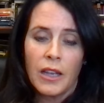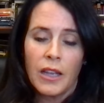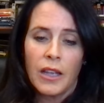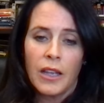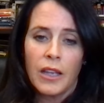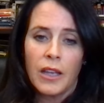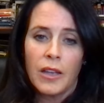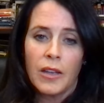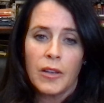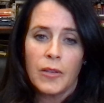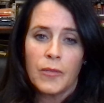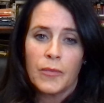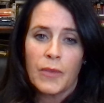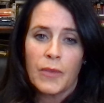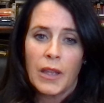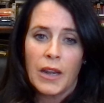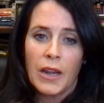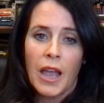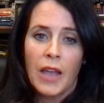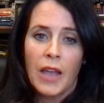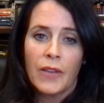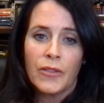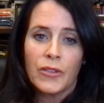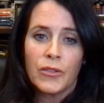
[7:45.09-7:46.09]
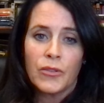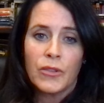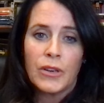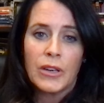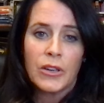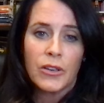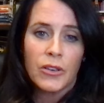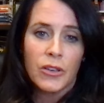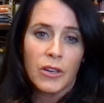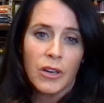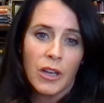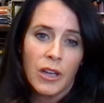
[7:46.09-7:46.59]
uh, um, an avid
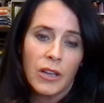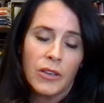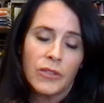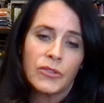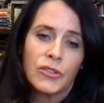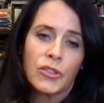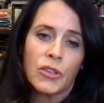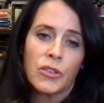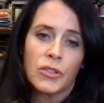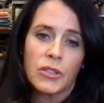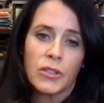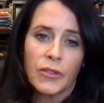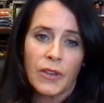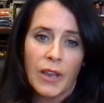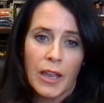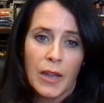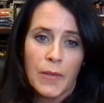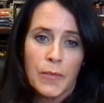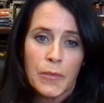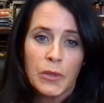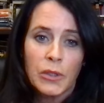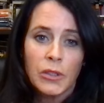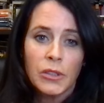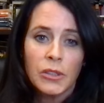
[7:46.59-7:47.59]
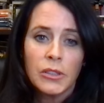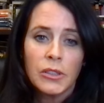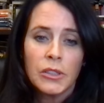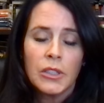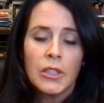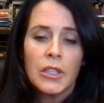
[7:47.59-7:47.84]
reader of Joseph Campbell.